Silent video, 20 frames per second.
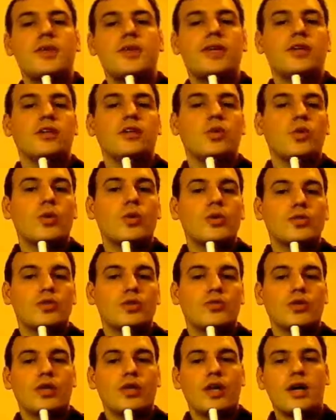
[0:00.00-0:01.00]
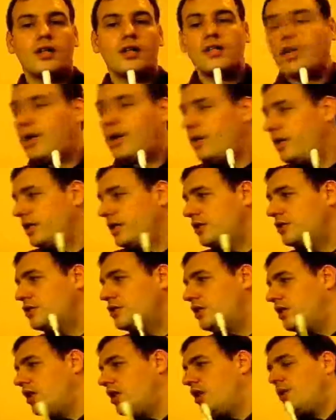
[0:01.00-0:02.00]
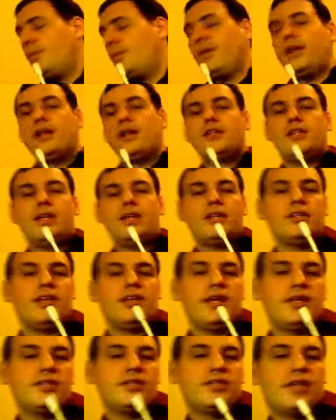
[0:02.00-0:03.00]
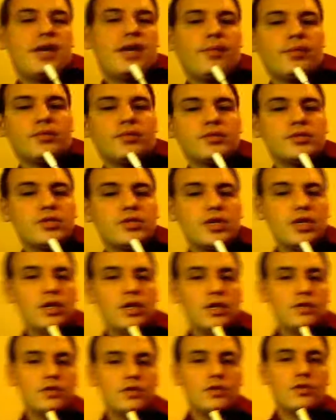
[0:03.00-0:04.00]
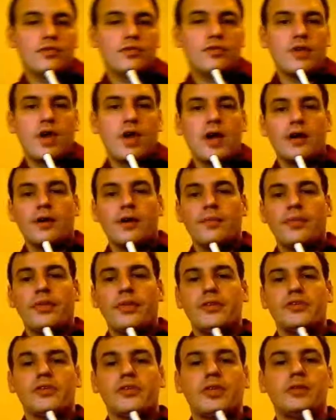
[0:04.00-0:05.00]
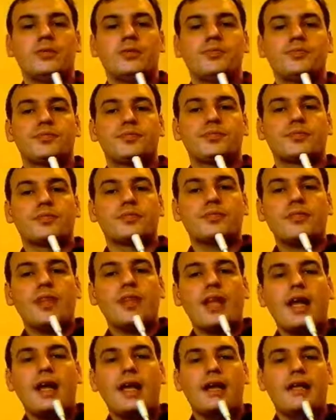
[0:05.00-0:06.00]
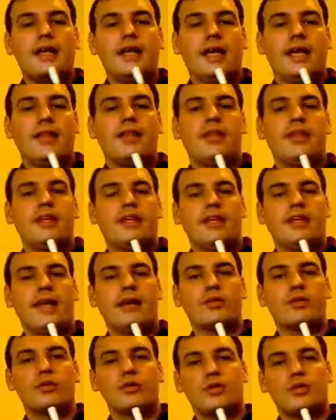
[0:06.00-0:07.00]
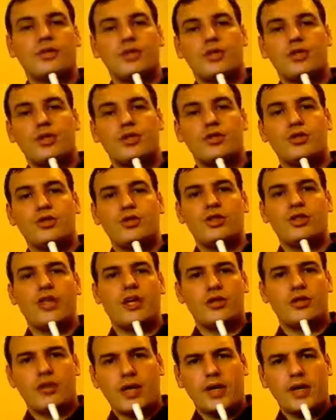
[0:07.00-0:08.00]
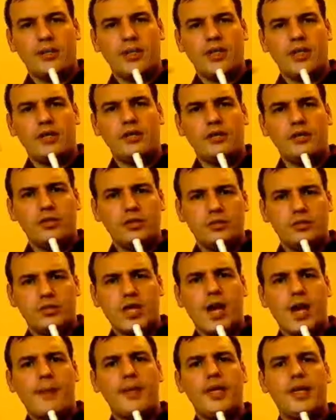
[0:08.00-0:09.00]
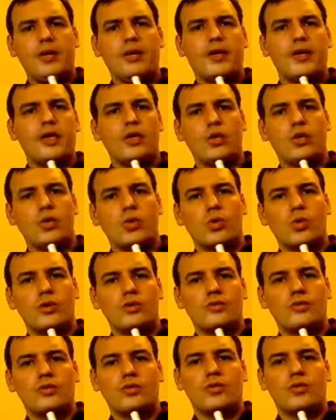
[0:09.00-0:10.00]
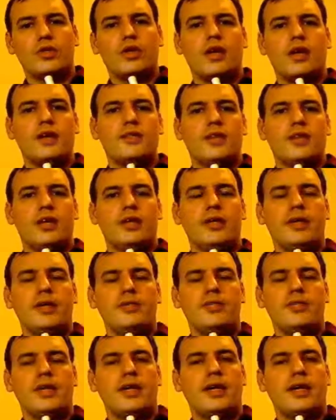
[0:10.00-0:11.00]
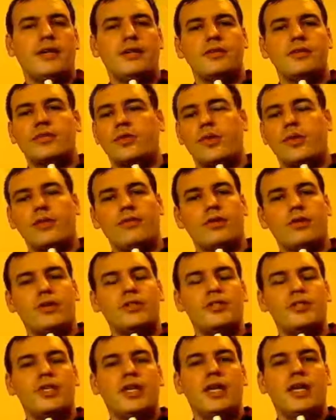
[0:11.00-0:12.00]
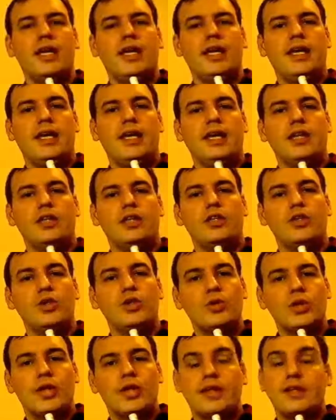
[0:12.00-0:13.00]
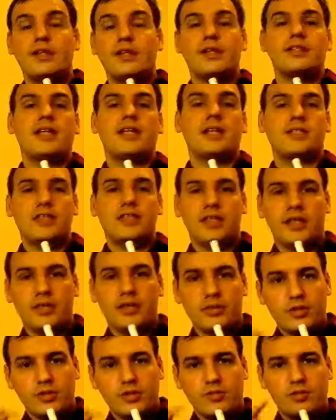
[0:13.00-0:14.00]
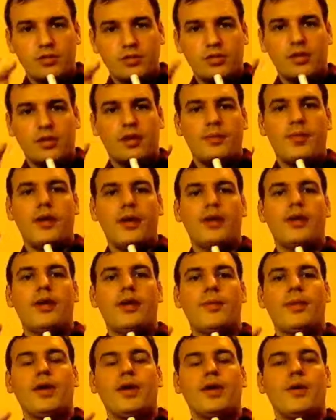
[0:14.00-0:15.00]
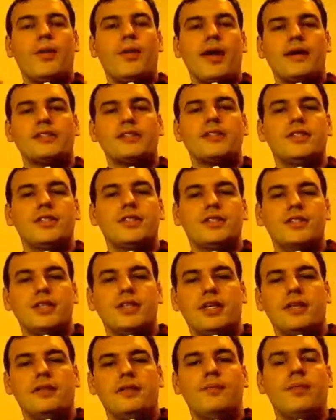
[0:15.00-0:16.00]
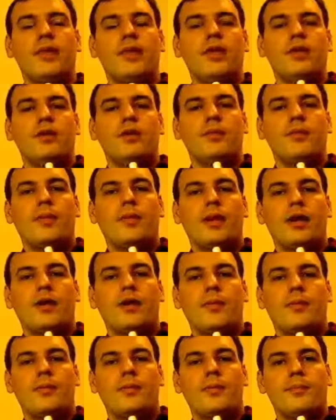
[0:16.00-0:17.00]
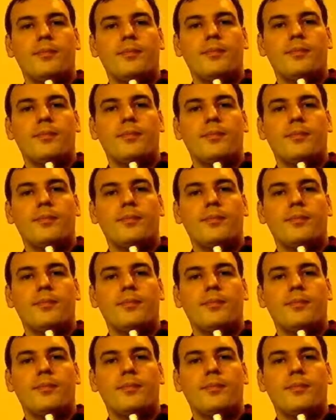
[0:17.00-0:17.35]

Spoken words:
being lords over God's heritage, but as ensamples to the flock. So the elders of the church should not try to be domineering lords over God's heritage. There's a great verse in Luke. It's actually, there's parallel passages in Matthew,